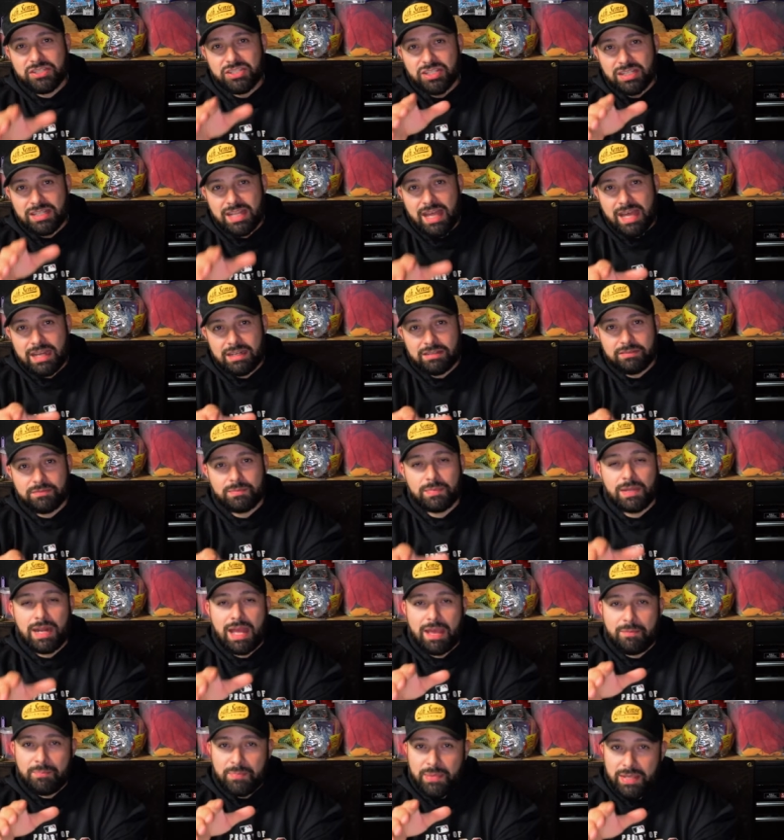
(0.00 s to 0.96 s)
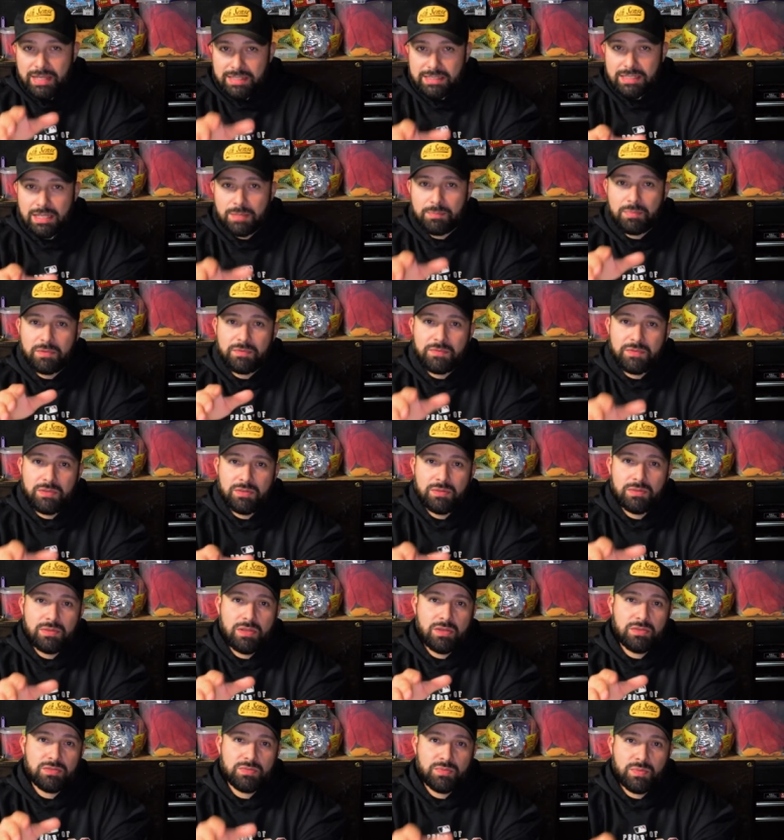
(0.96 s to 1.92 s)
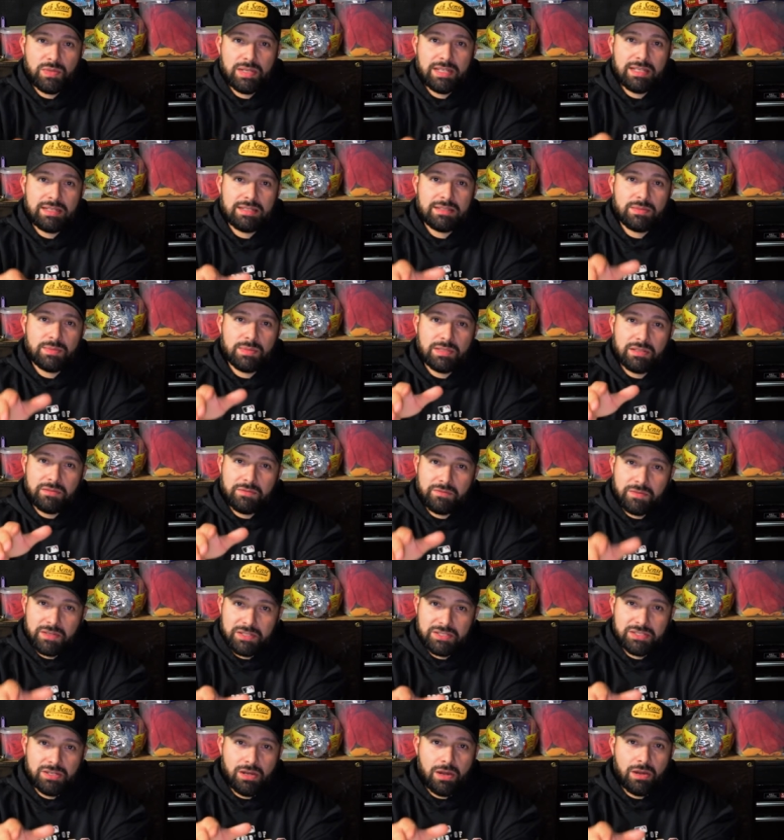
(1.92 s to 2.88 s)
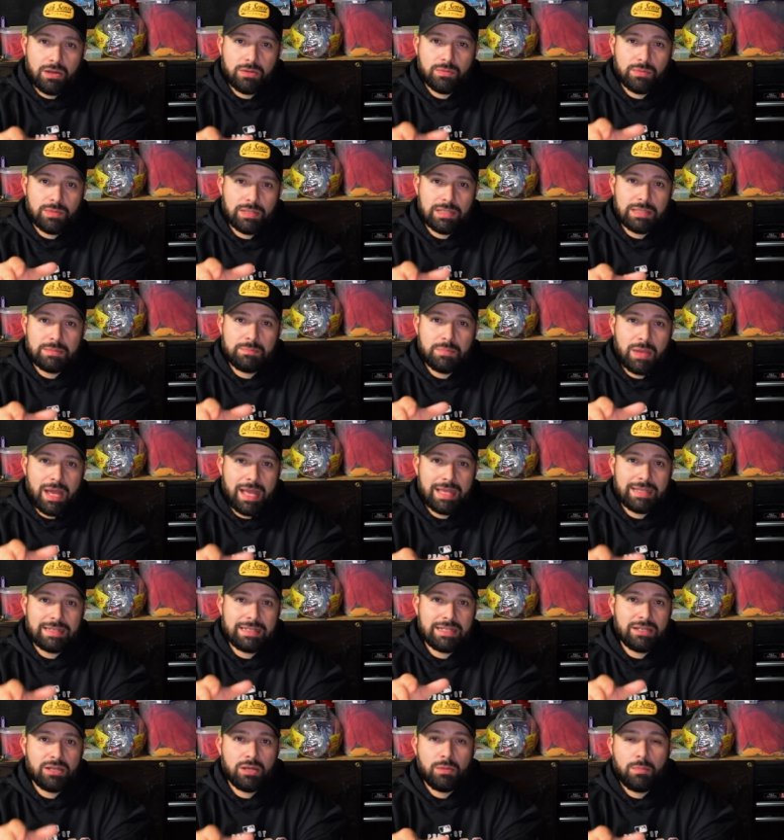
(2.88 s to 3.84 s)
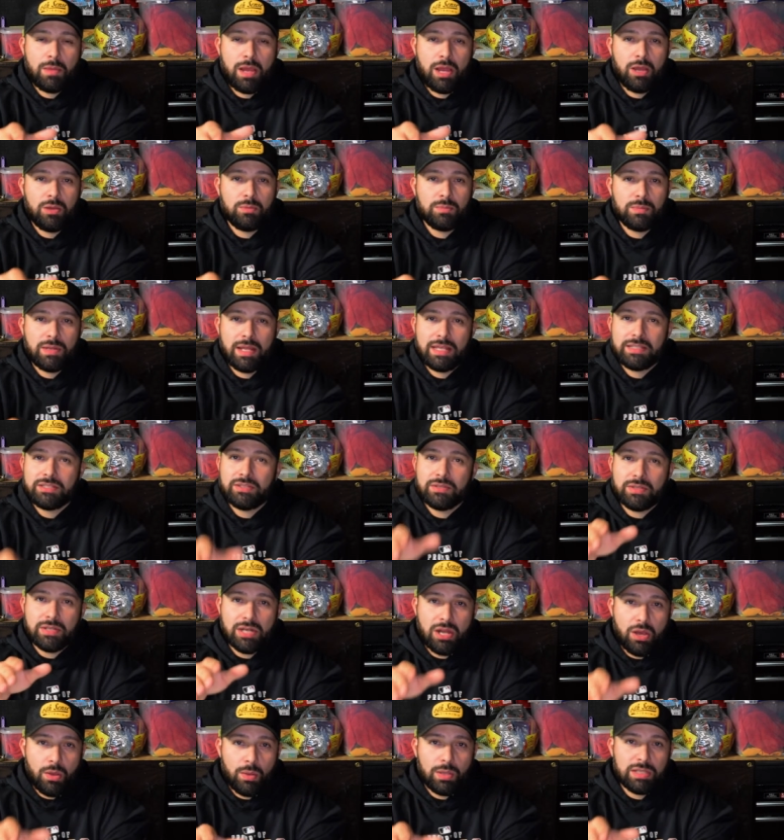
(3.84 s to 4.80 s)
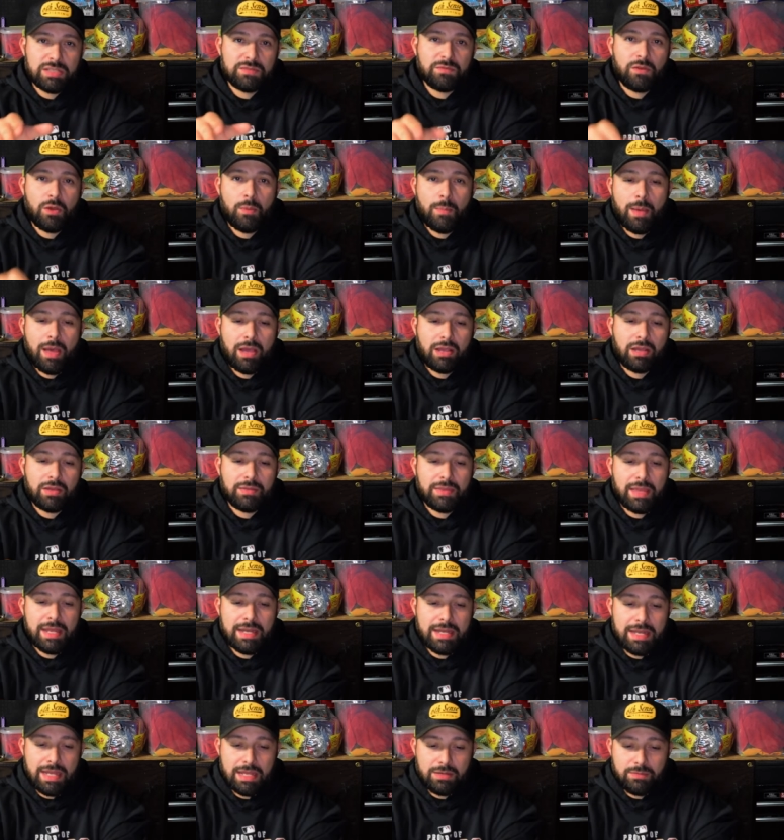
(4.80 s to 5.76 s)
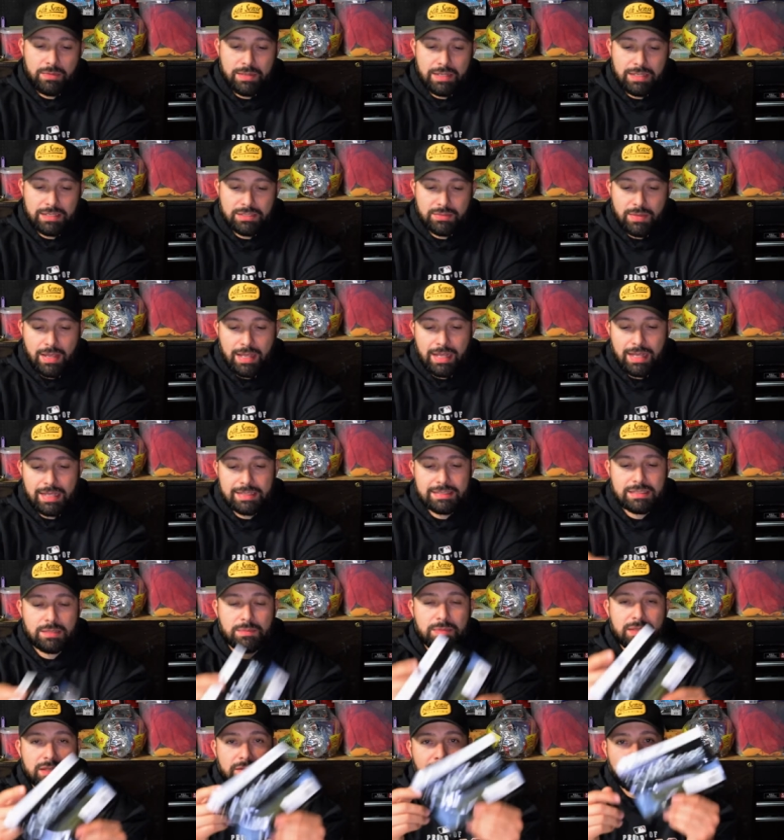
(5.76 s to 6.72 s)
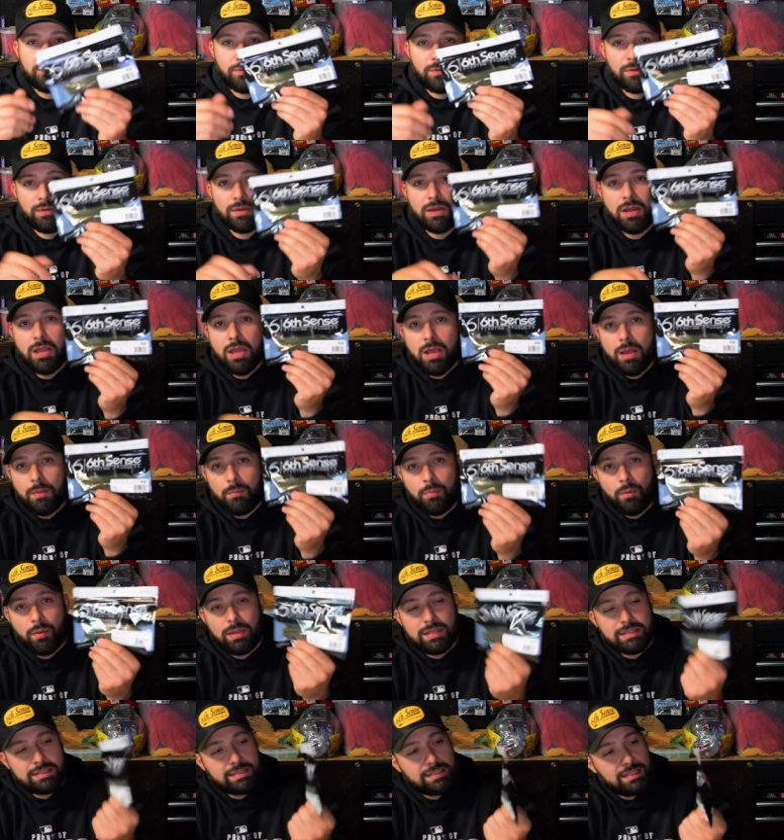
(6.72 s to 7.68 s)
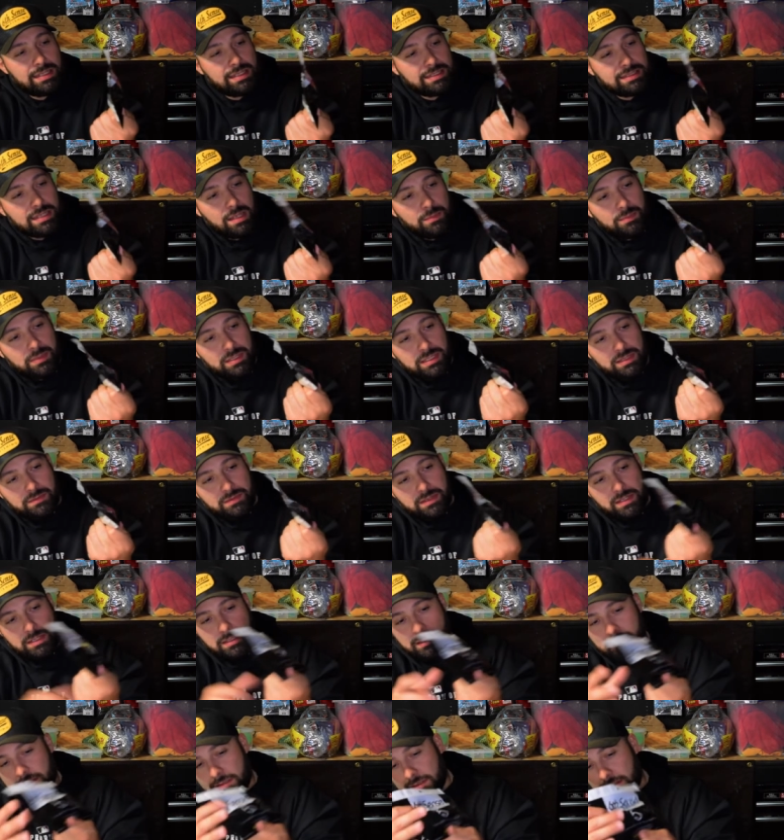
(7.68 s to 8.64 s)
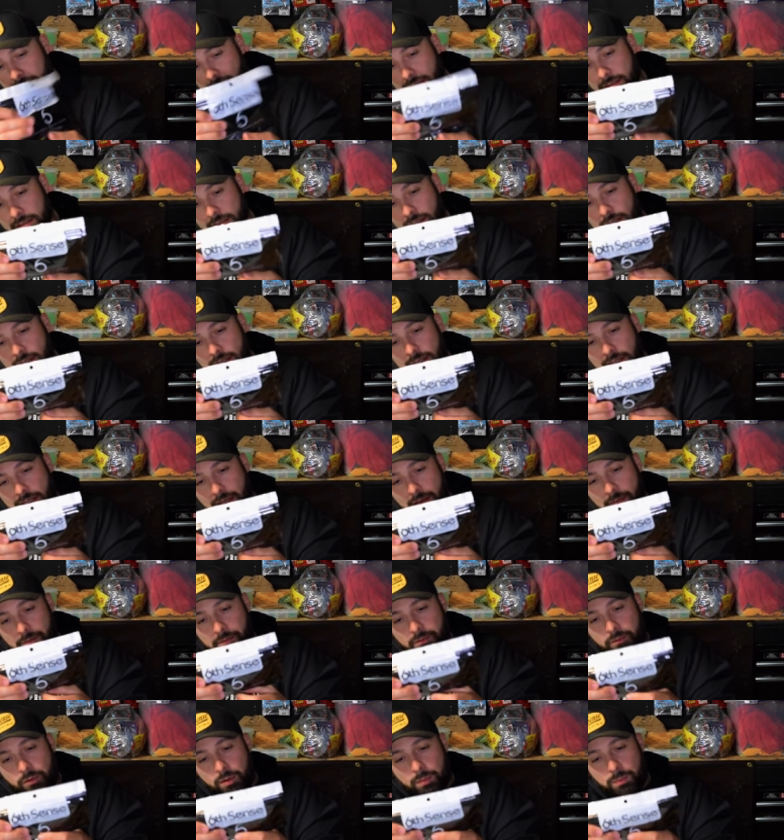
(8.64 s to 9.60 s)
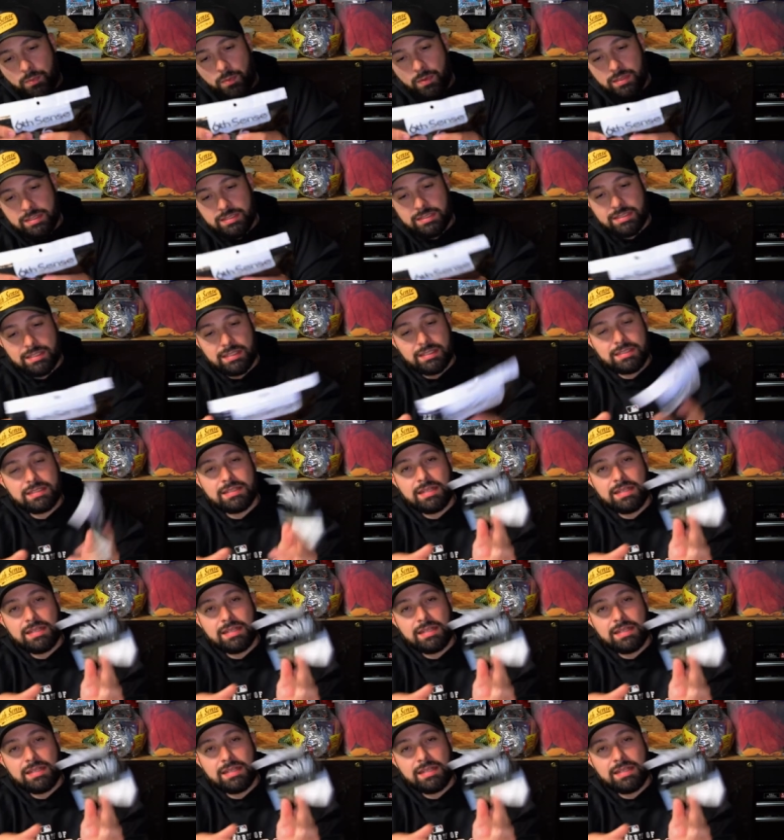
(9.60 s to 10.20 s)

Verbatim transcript: a lot of, but I picked up a few of those rigs. When the fish aren't really biting here on my home lake, you can always fall back on that Ned rig. So I got some of the 4.6, I believe it is. Yep, 4.6